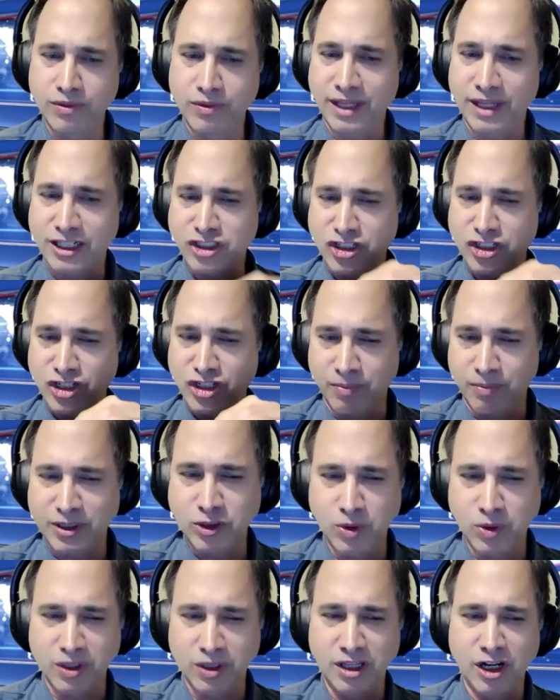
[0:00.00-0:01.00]
let's jump
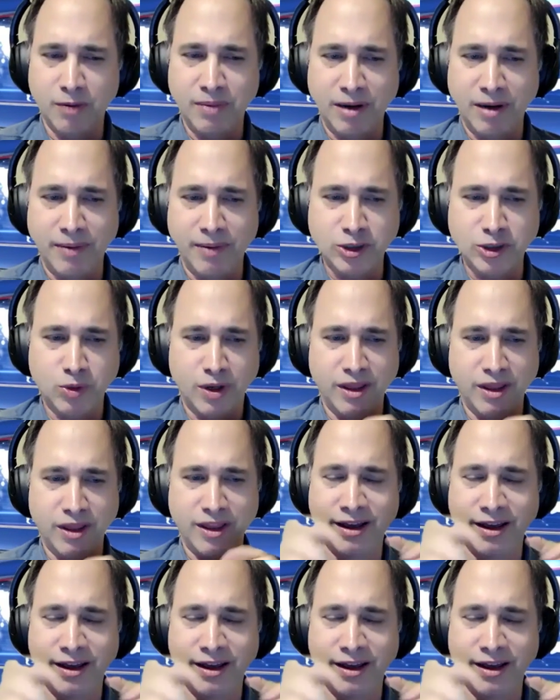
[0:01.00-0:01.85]
into a little bit about sort of the